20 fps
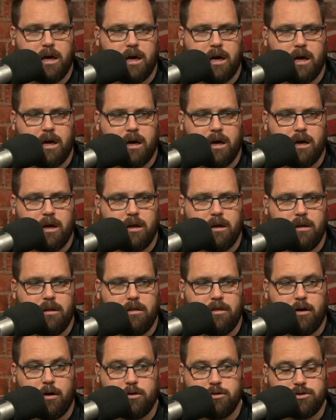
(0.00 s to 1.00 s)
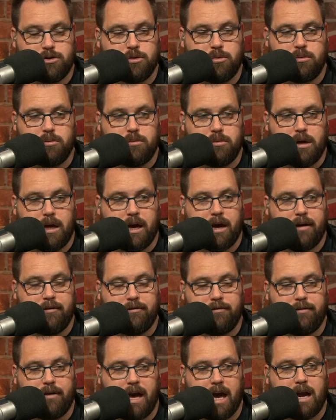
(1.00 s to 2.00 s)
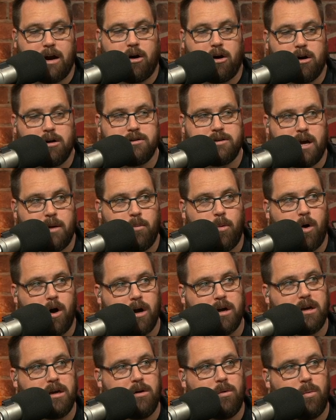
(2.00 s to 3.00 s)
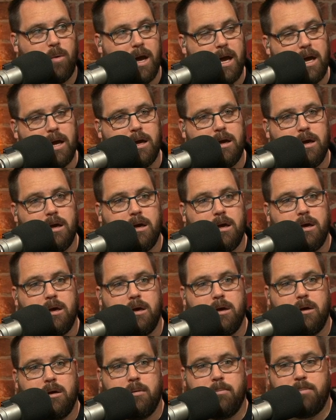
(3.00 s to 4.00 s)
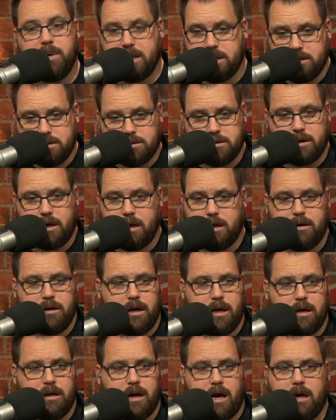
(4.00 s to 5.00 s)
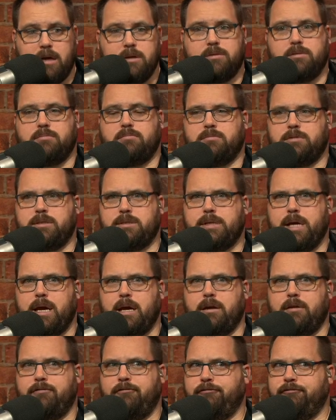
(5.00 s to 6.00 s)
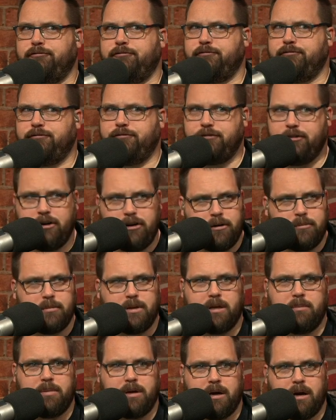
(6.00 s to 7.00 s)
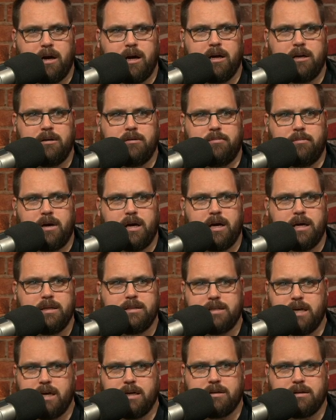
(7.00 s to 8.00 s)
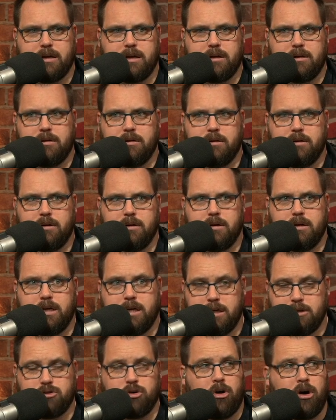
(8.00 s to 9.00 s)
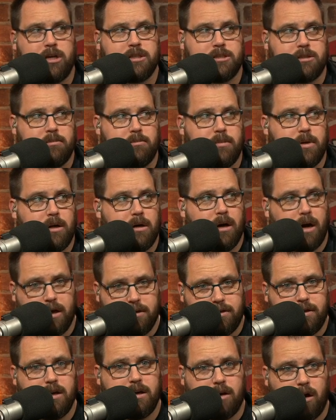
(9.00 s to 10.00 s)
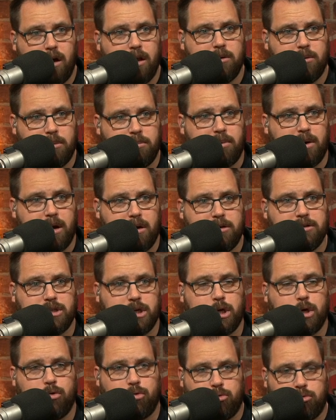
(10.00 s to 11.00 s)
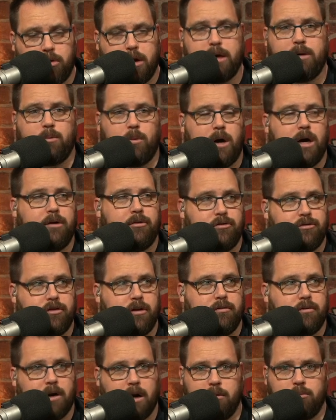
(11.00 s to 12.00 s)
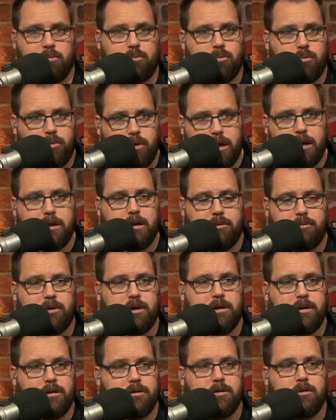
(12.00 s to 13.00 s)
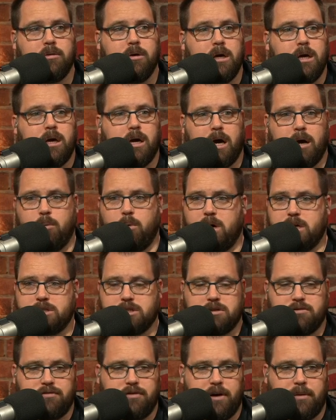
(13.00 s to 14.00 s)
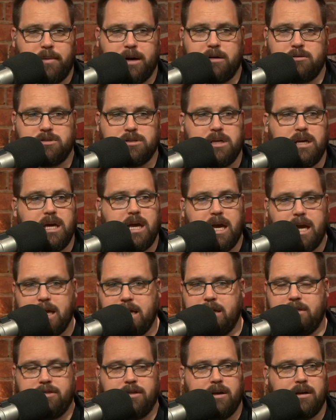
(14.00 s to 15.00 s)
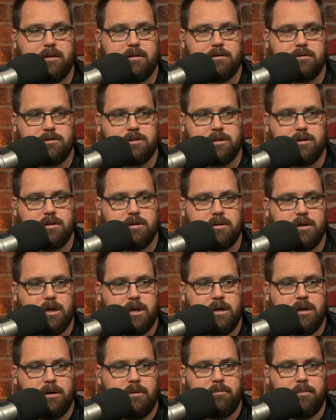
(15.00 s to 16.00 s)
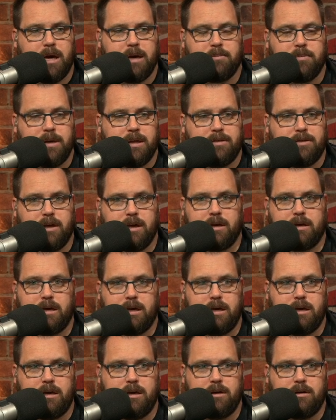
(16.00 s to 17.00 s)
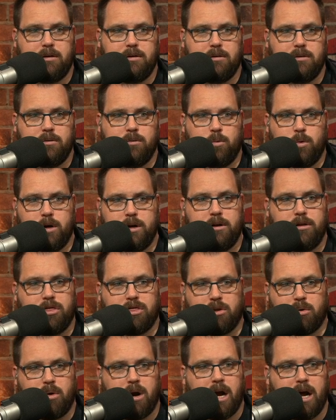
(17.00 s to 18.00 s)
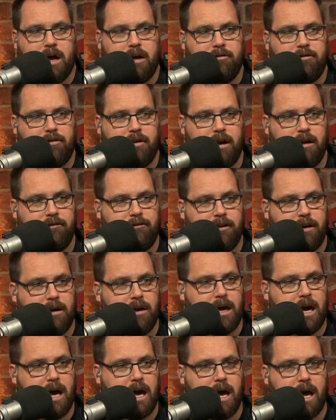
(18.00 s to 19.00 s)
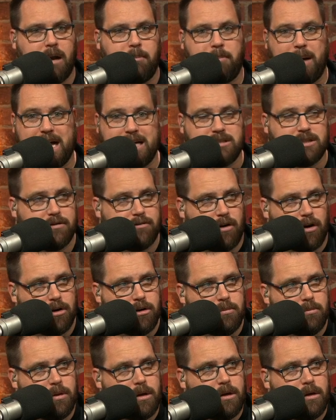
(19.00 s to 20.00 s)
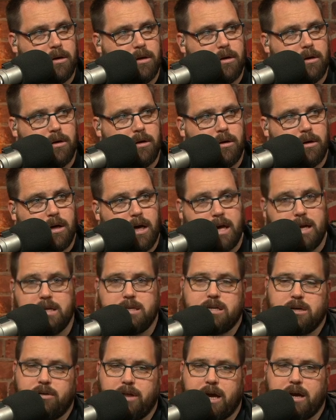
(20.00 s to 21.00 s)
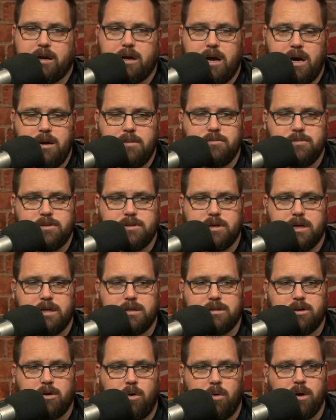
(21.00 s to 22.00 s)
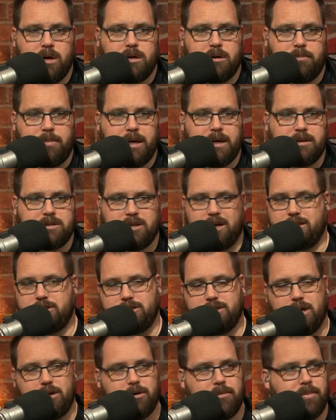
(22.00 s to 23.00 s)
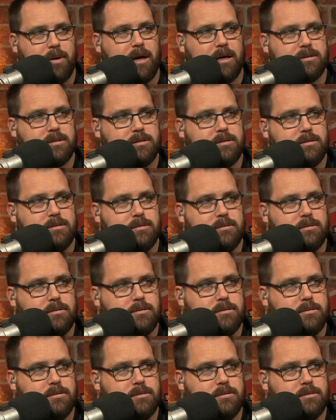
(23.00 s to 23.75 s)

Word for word: uh, those who have had a hard time walking away because, and, and I stand firmly behind my take that he's awesome. I think Hollywood Brown is a great wide receiver. I really, really do. I watch the film. I don't see anything to make me think he wouldn't thrive if he had passing volume. And until that comes, it's going to be touchdown or bust.